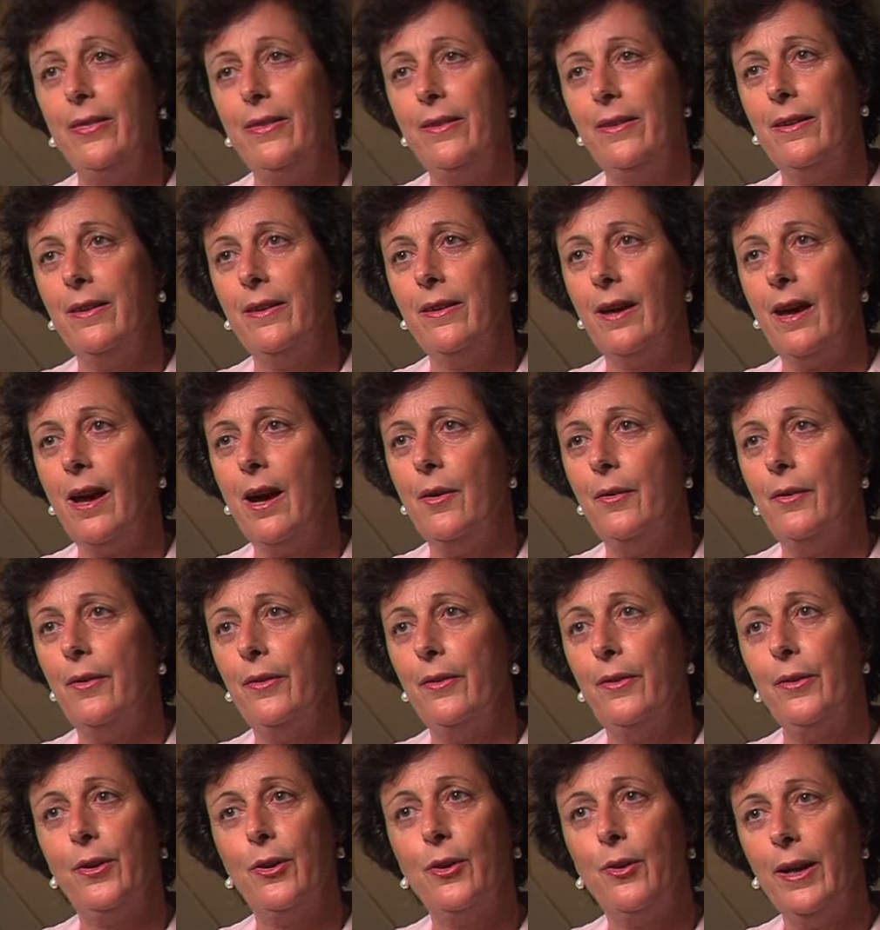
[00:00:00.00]
think our,
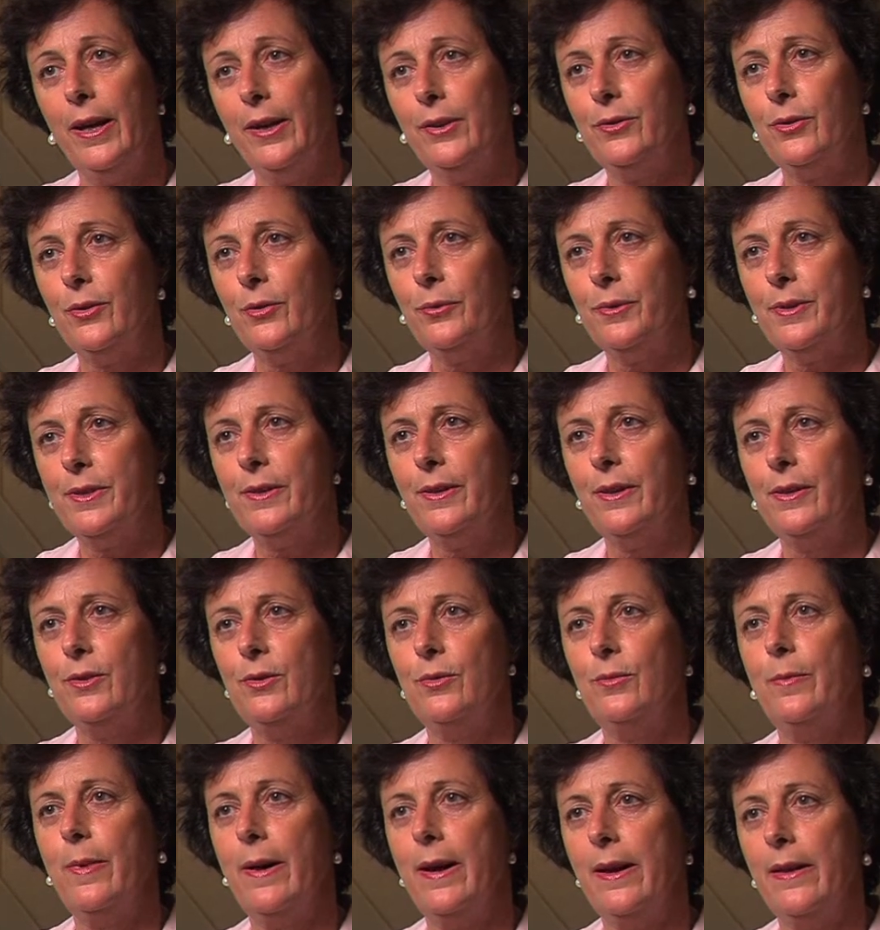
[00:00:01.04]
the collector who is going
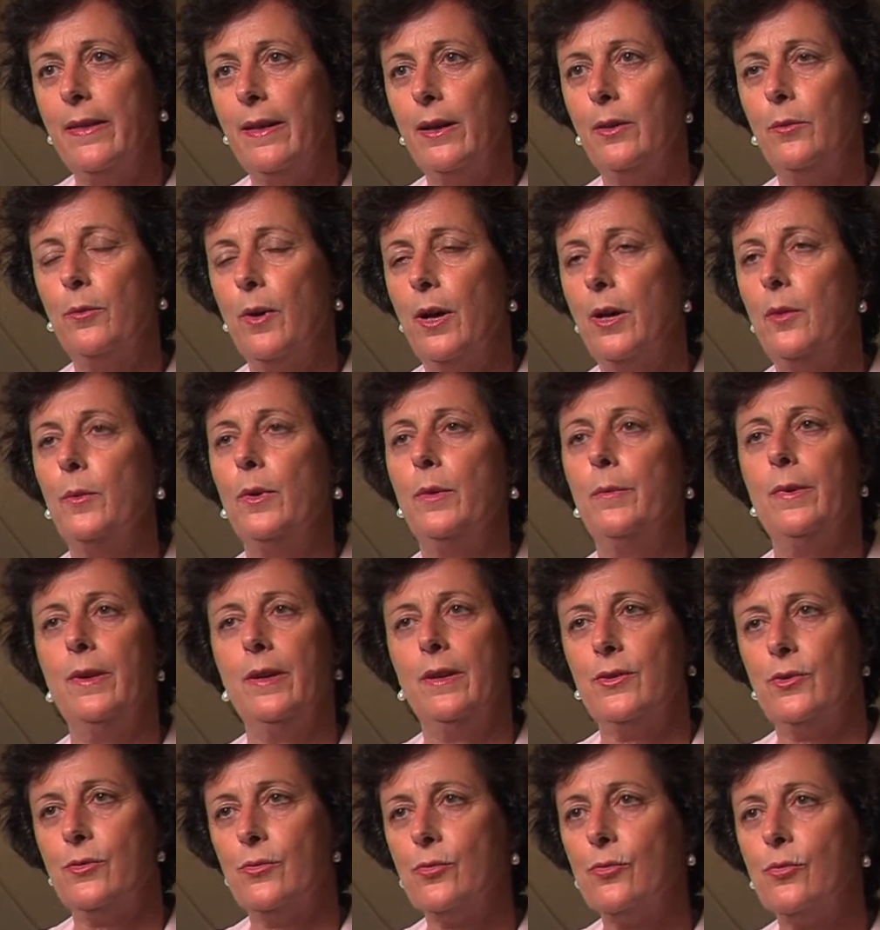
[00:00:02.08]
to buy that wine will be
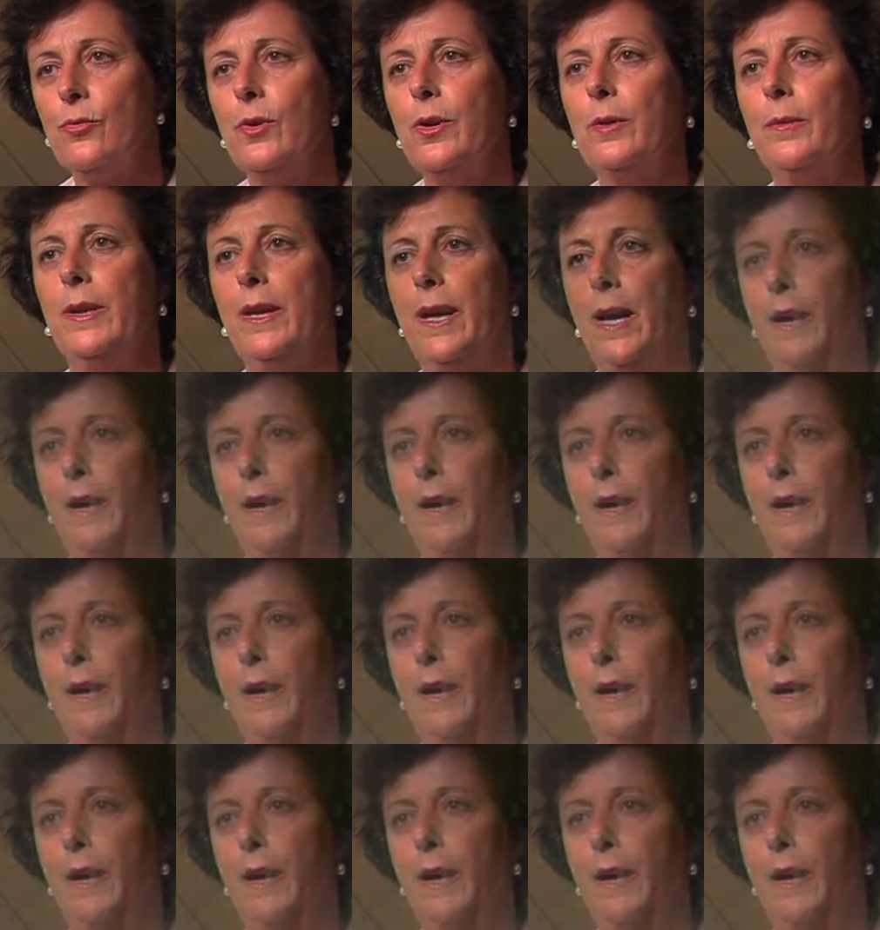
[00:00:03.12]
extremely